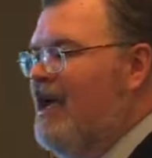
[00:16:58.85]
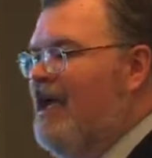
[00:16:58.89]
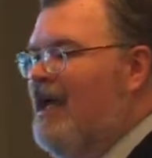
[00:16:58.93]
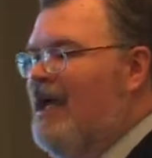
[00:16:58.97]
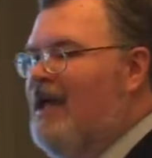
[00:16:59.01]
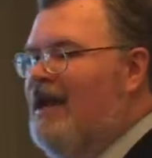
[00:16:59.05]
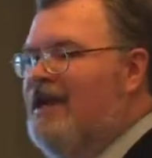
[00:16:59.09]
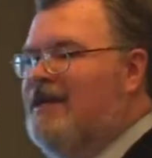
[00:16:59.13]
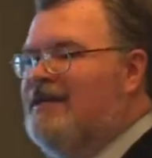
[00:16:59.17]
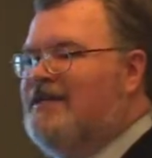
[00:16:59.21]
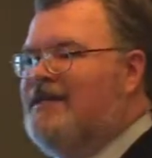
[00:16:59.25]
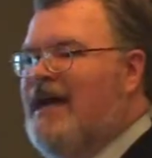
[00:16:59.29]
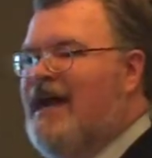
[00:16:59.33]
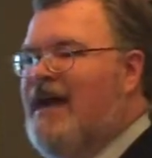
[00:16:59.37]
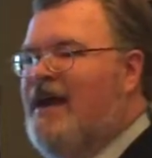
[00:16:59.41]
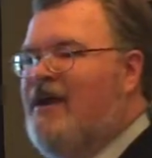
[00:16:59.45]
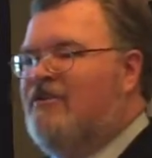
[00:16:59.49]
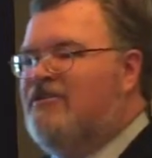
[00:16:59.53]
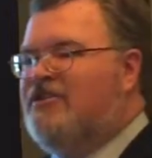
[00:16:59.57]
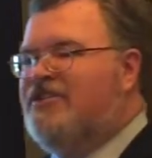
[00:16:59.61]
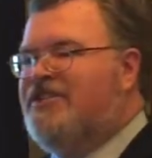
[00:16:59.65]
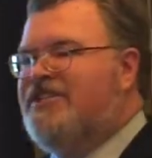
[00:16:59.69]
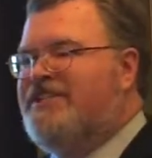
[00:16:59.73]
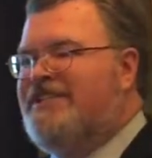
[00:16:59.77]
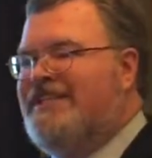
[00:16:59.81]
an entire
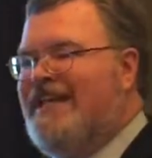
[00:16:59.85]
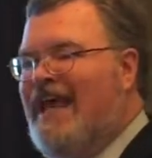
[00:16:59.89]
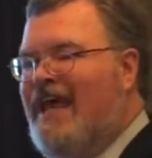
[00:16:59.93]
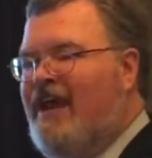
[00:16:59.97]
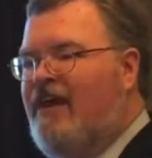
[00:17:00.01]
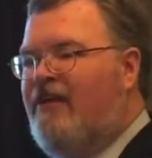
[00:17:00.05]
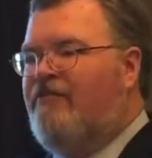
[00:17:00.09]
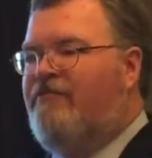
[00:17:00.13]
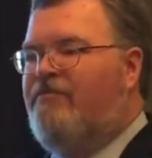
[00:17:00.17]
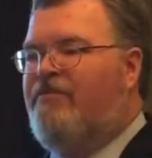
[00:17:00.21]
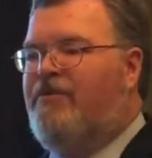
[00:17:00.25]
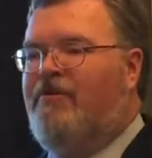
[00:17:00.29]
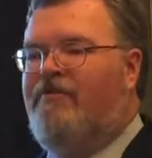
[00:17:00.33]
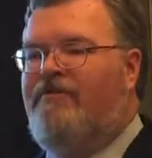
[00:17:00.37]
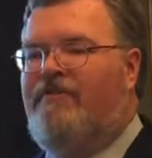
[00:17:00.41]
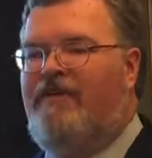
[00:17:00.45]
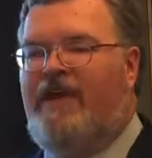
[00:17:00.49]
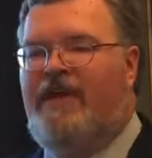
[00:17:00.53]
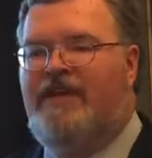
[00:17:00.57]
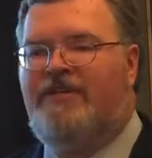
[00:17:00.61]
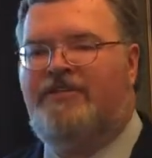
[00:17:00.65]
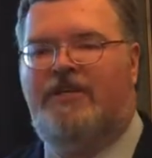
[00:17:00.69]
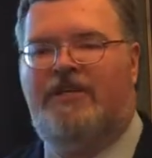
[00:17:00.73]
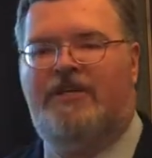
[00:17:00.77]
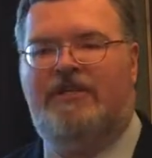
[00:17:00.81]
set of
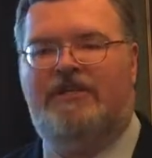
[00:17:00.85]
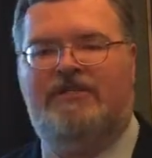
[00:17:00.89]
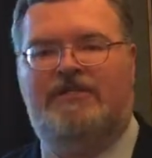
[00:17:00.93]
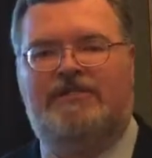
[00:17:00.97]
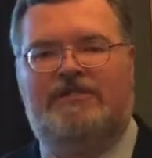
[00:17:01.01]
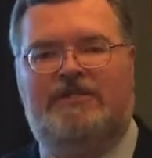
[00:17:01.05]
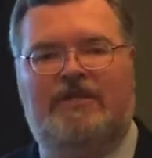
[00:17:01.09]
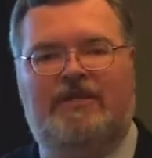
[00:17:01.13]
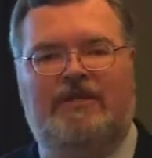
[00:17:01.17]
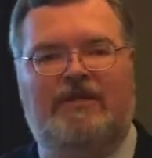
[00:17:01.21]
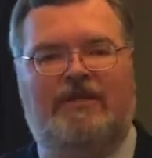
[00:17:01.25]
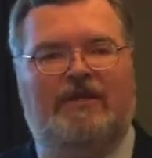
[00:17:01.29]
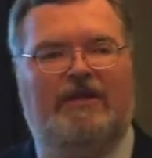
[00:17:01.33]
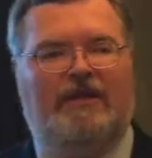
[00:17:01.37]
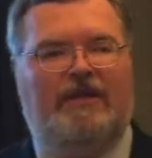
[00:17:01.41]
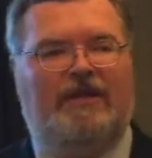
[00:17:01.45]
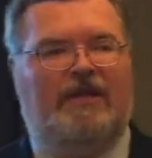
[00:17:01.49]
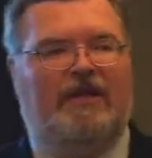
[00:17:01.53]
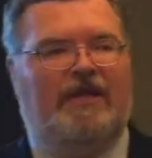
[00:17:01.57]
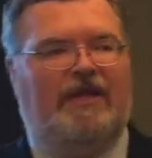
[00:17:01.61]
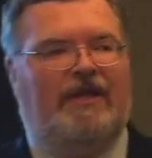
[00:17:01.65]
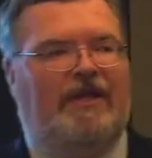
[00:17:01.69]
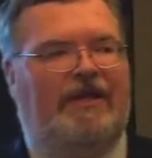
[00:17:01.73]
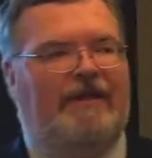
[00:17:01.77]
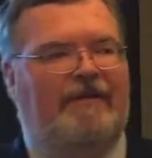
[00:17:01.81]
professions
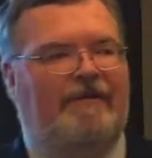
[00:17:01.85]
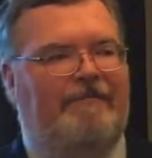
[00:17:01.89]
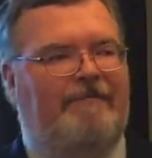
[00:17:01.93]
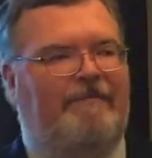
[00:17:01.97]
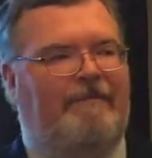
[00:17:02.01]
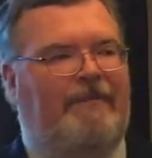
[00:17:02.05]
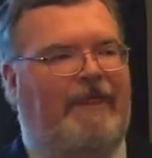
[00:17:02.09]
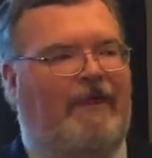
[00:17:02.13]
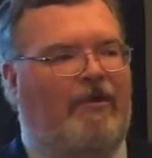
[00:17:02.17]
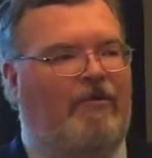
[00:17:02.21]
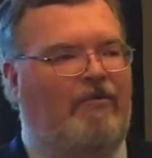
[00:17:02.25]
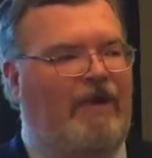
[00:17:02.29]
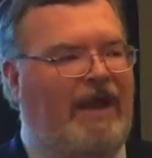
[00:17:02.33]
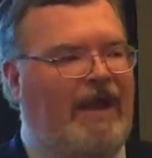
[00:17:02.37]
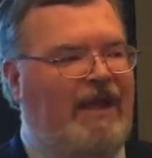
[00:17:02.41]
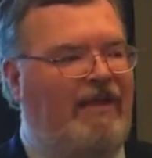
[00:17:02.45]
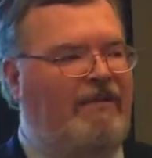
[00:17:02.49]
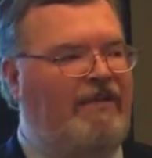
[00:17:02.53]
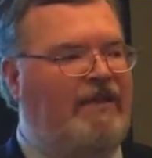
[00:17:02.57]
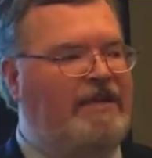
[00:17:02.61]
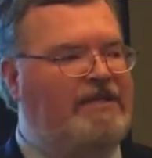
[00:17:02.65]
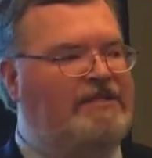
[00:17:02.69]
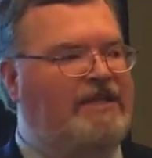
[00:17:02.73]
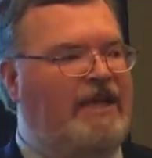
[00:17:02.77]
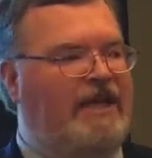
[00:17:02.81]

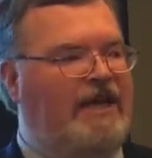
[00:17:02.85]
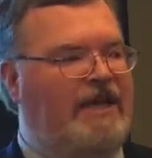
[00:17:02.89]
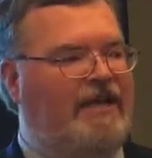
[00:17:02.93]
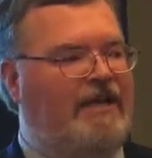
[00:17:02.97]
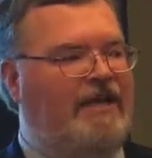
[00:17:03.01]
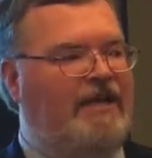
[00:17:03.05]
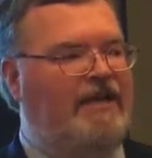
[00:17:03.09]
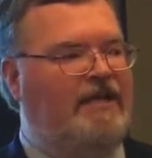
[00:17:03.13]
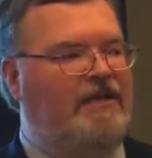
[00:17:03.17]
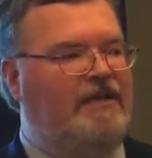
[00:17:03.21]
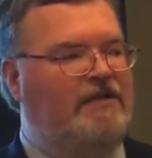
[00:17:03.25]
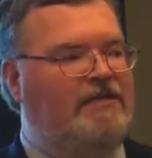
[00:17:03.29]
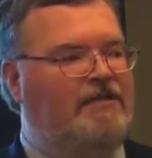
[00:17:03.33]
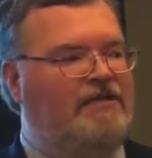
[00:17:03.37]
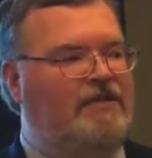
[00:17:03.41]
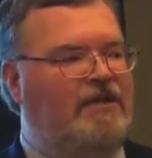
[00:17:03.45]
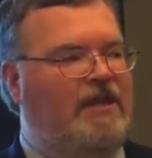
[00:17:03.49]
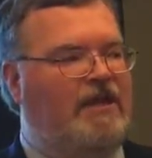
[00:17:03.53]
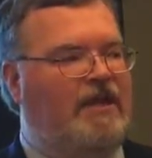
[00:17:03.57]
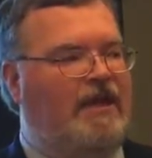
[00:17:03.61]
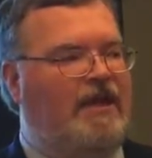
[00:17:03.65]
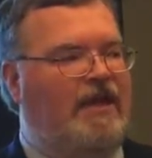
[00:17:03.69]
around these ideas.